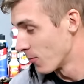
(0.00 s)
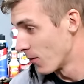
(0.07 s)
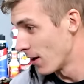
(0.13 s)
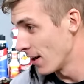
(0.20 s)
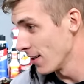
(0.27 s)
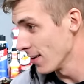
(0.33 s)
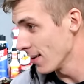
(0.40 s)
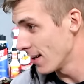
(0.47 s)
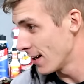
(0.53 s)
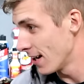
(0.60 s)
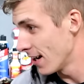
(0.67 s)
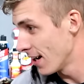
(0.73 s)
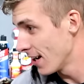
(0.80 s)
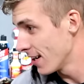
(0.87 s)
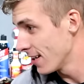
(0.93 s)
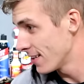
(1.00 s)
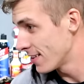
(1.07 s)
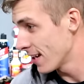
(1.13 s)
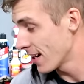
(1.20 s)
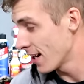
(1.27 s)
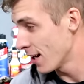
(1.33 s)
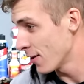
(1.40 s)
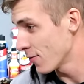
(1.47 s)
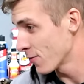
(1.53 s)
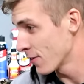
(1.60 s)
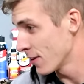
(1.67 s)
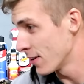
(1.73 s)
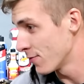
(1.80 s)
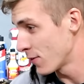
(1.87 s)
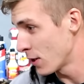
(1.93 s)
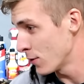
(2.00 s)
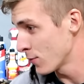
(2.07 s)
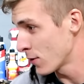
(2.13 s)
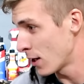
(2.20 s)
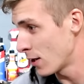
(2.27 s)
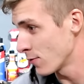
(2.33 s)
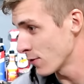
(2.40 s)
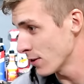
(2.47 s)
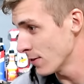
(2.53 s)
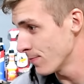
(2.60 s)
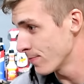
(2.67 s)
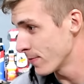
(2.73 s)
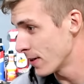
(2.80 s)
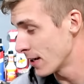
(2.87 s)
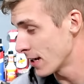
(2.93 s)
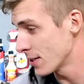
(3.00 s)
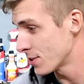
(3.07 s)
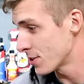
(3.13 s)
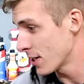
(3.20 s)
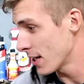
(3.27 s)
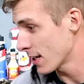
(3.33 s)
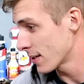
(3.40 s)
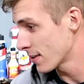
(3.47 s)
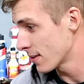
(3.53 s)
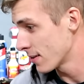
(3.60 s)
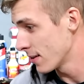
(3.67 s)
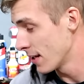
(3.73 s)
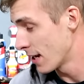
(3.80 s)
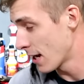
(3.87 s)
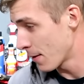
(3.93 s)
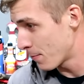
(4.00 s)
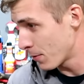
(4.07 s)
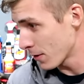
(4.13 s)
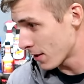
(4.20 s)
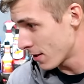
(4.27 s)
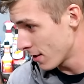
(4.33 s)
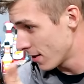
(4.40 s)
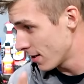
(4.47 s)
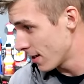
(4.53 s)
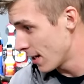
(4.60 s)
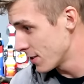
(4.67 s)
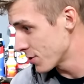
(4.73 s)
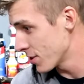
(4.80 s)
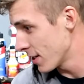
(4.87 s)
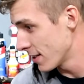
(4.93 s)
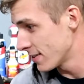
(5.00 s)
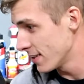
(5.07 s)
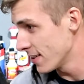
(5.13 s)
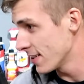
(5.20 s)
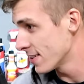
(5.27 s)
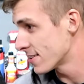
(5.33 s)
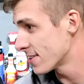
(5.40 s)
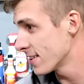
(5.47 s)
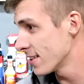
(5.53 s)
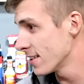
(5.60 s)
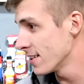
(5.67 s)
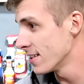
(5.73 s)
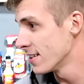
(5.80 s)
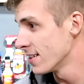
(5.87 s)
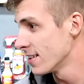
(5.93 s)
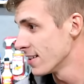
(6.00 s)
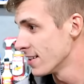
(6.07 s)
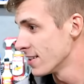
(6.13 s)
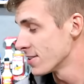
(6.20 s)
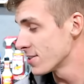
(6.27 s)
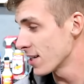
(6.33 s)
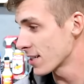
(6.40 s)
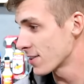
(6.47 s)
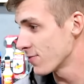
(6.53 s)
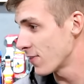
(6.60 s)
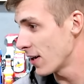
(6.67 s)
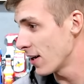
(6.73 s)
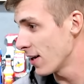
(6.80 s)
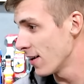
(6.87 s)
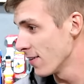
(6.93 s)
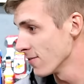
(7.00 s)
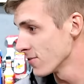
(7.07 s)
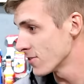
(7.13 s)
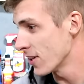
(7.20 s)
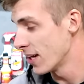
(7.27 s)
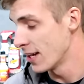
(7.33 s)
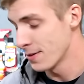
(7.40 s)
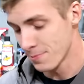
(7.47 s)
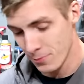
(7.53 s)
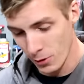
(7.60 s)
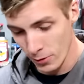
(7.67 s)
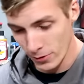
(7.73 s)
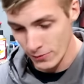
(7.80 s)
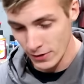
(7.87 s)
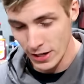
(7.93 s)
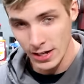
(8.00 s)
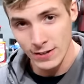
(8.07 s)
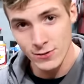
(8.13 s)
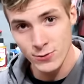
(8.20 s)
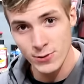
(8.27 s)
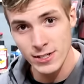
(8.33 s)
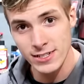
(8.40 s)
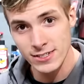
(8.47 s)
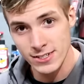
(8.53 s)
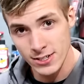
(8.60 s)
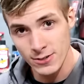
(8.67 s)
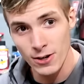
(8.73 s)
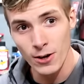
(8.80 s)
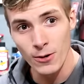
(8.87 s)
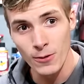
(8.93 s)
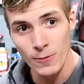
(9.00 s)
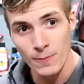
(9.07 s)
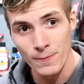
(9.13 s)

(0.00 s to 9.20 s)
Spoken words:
Well, I take off the valve cover and I check, and I put the engine on TDC, check the valves, and both valves read zero.